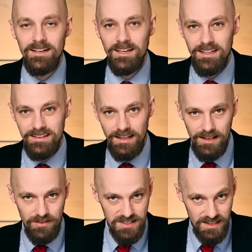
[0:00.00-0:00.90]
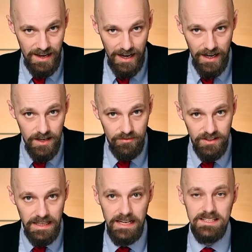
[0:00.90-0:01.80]
It delivers higher
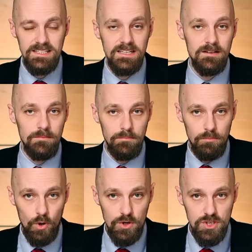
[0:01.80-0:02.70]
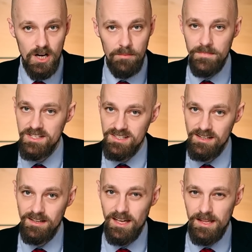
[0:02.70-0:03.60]
fidelity, more sharpness
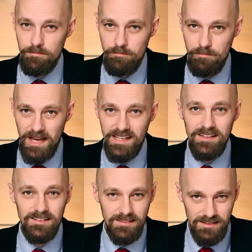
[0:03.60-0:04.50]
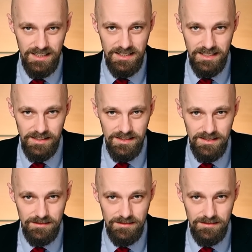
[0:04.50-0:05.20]
and better details.